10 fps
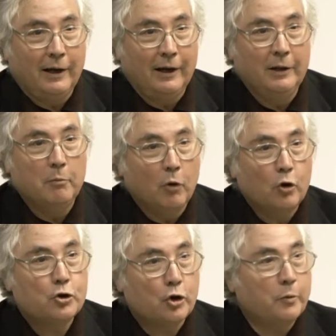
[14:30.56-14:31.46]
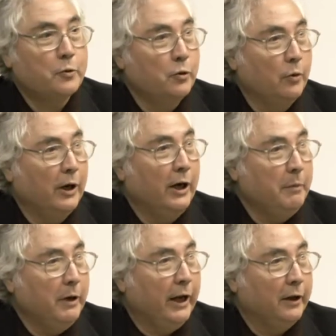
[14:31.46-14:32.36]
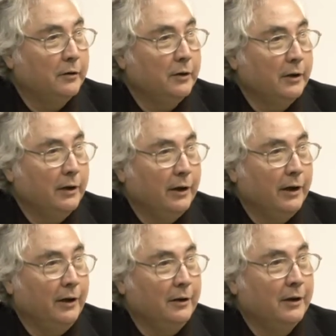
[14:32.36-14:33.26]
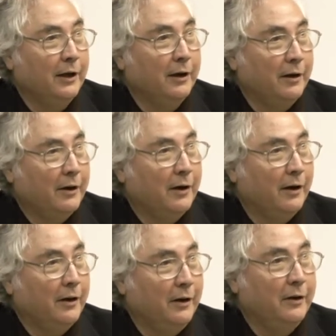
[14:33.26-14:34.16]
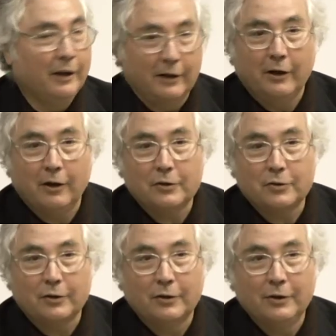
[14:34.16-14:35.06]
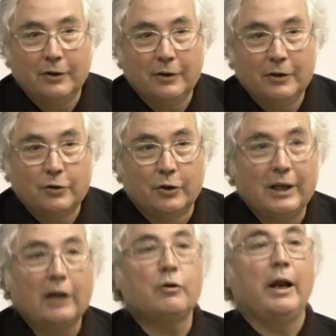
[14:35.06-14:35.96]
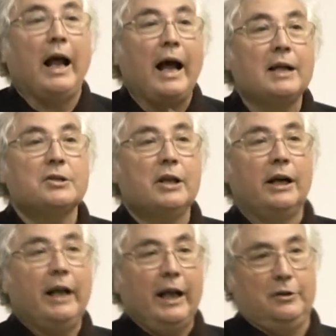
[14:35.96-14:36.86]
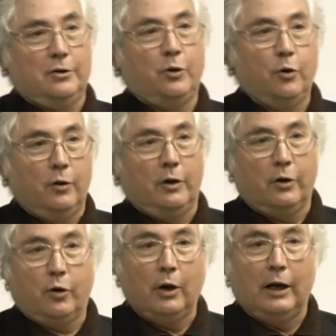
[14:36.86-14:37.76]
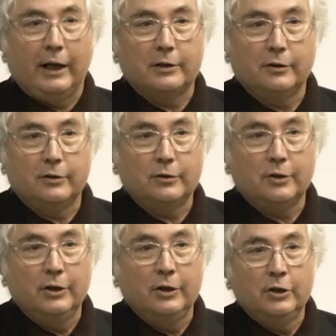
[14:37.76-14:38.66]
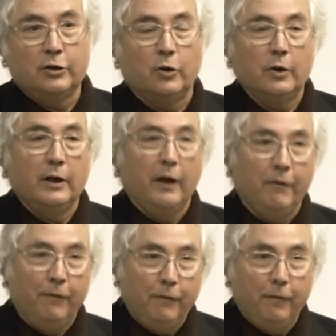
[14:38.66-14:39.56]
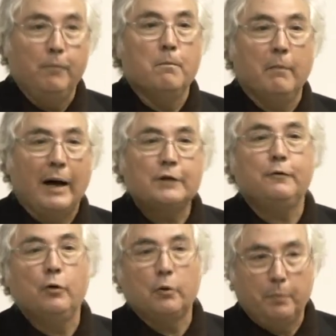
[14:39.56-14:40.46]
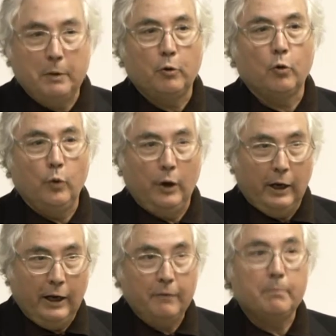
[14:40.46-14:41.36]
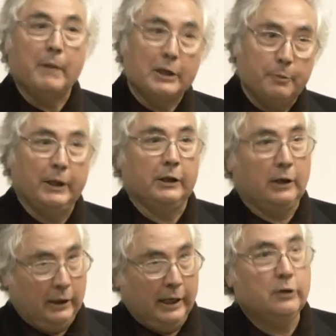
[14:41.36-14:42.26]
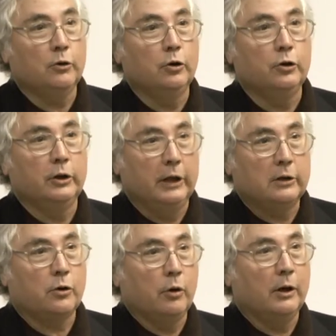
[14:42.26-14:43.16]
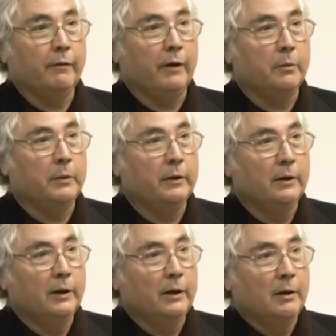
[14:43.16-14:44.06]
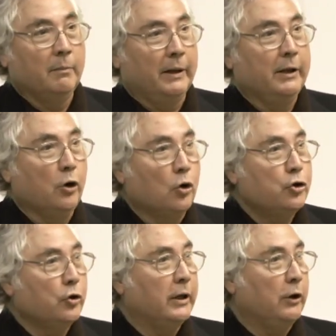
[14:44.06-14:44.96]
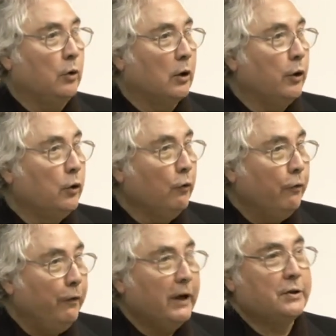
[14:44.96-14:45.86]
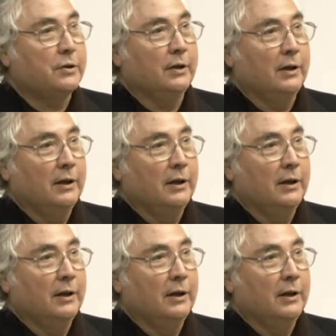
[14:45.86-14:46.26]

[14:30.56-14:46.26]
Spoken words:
and the more jobs you eliminate in the agriculture. So it actually accelerates rural exodus. So if much fewer people will live much better, and that's good, that's rural development. But the notion that you are going to fix